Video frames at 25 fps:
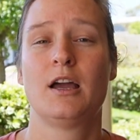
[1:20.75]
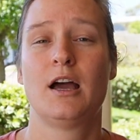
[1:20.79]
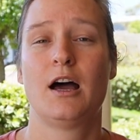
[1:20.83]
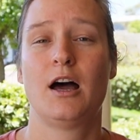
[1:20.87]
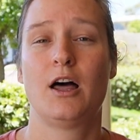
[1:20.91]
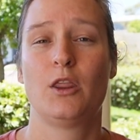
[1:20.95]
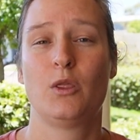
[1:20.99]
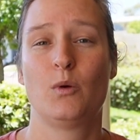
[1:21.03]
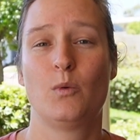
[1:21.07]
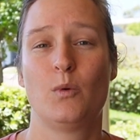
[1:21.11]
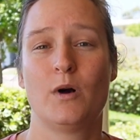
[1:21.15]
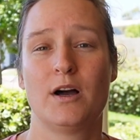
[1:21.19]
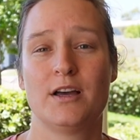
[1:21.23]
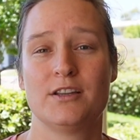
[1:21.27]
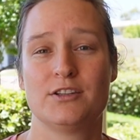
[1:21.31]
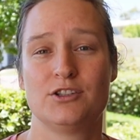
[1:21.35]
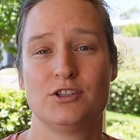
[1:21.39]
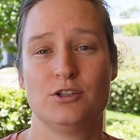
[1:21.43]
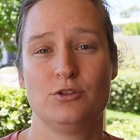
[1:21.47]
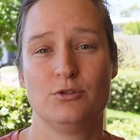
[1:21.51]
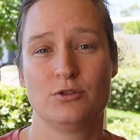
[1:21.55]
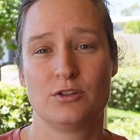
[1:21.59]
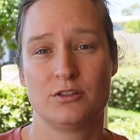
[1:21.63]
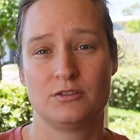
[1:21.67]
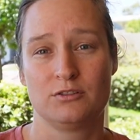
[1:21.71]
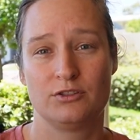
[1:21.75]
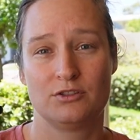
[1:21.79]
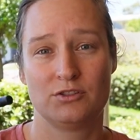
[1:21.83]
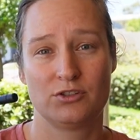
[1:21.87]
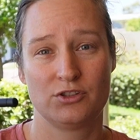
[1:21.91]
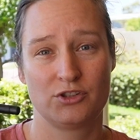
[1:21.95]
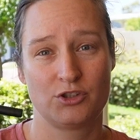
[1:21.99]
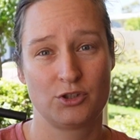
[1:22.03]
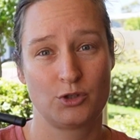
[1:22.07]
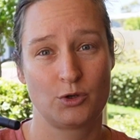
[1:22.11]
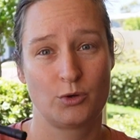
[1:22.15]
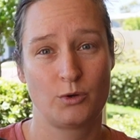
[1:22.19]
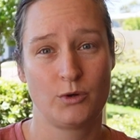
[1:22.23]
otherwise you can
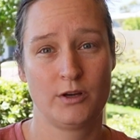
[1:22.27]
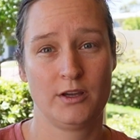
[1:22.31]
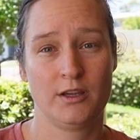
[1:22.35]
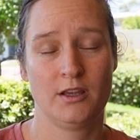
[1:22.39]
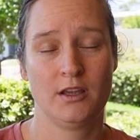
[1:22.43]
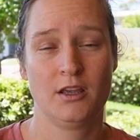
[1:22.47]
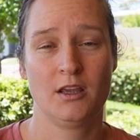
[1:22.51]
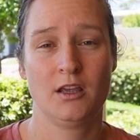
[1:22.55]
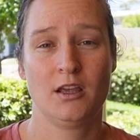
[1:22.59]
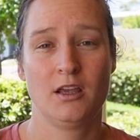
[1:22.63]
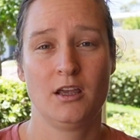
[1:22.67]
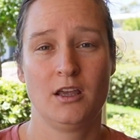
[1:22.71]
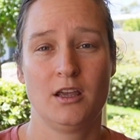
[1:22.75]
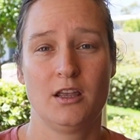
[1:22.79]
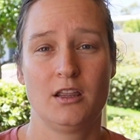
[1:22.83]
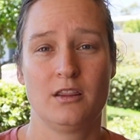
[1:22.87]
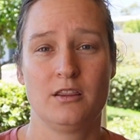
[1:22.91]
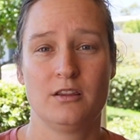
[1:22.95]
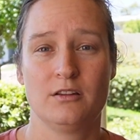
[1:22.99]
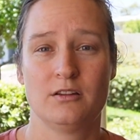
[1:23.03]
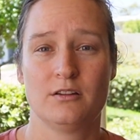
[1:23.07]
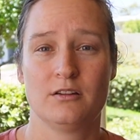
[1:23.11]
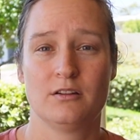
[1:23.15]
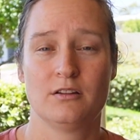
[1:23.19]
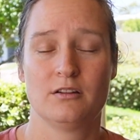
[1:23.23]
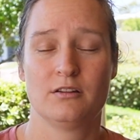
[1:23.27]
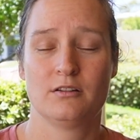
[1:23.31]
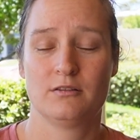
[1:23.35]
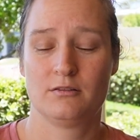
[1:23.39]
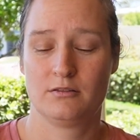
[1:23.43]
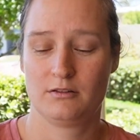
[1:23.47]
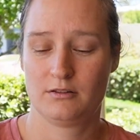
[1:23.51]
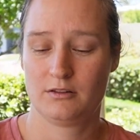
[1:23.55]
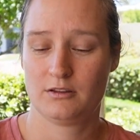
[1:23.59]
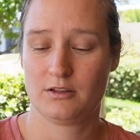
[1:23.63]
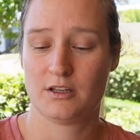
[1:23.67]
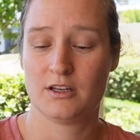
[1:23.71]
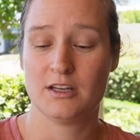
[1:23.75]
destroy the
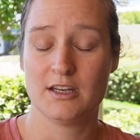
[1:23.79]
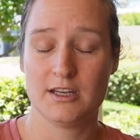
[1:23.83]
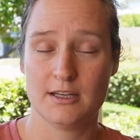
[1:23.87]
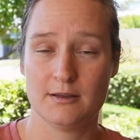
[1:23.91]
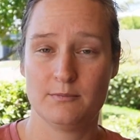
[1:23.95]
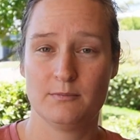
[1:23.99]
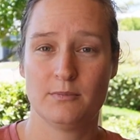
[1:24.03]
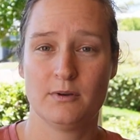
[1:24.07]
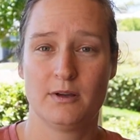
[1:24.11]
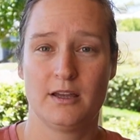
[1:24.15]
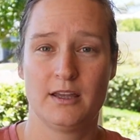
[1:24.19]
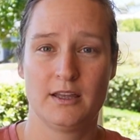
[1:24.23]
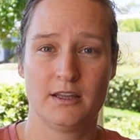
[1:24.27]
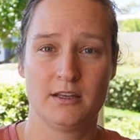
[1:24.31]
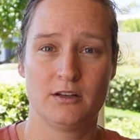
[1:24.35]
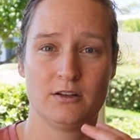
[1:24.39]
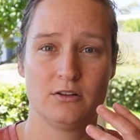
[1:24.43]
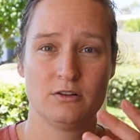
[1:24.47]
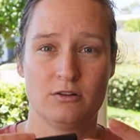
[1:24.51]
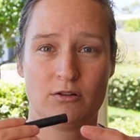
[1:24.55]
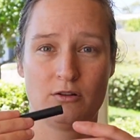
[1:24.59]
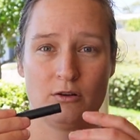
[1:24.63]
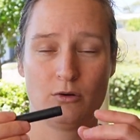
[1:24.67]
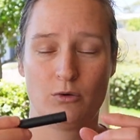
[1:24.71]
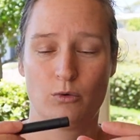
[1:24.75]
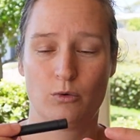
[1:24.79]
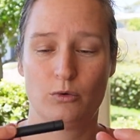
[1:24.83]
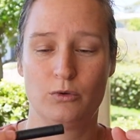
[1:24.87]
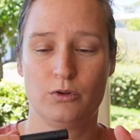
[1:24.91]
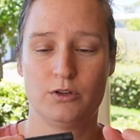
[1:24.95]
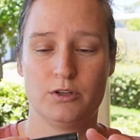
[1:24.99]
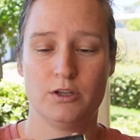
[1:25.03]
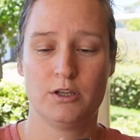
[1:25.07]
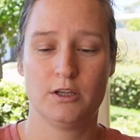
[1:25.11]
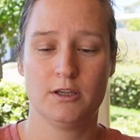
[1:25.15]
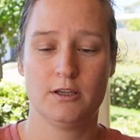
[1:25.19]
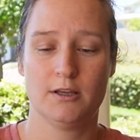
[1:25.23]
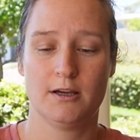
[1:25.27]
nib and all
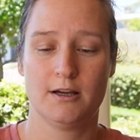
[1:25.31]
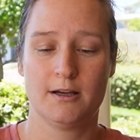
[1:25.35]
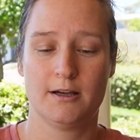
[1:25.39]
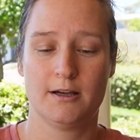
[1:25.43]
the